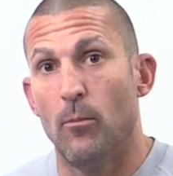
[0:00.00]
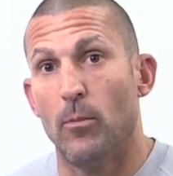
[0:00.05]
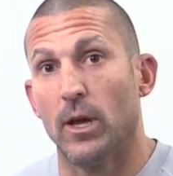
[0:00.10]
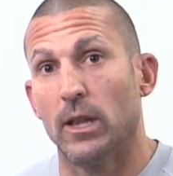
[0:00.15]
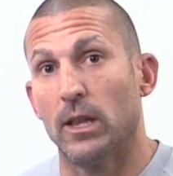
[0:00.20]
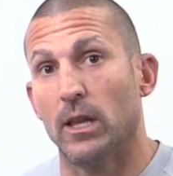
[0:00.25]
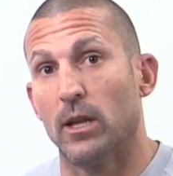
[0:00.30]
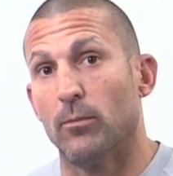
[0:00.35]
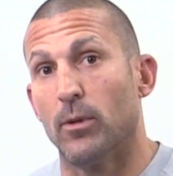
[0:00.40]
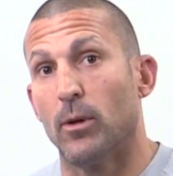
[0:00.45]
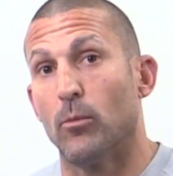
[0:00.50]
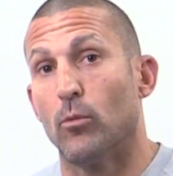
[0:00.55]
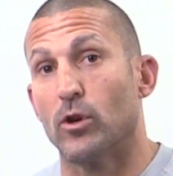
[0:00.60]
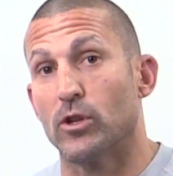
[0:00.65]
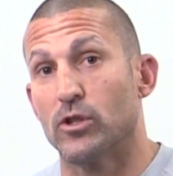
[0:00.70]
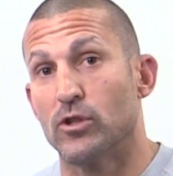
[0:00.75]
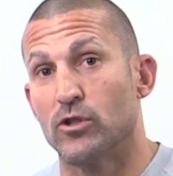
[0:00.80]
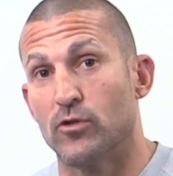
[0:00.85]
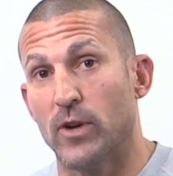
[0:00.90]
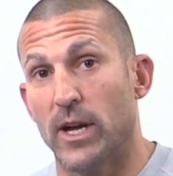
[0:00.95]
but a little bit
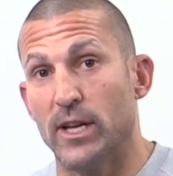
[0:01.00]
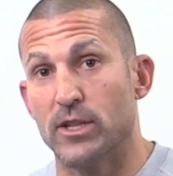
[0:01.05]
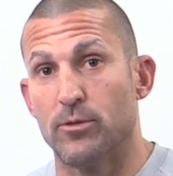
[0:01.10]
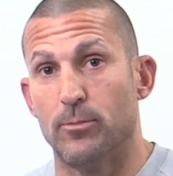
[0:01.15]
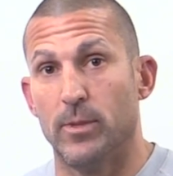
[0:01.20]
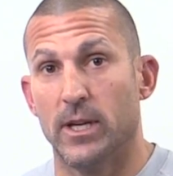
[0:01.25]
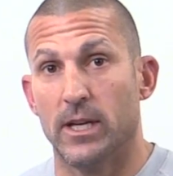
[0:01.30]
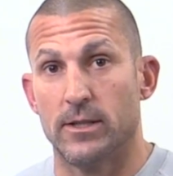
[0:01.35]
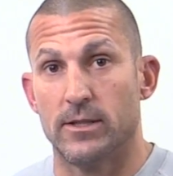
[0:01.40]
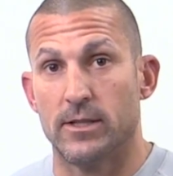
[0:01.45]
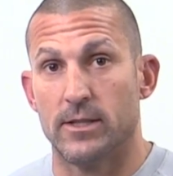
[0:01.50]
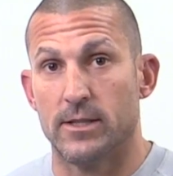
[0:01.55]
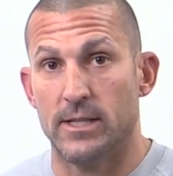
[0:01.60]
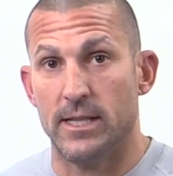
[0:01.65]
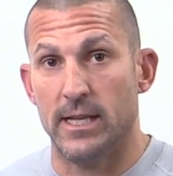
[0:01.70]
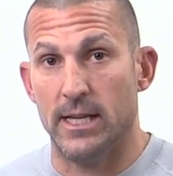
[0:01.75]
more stretch because it's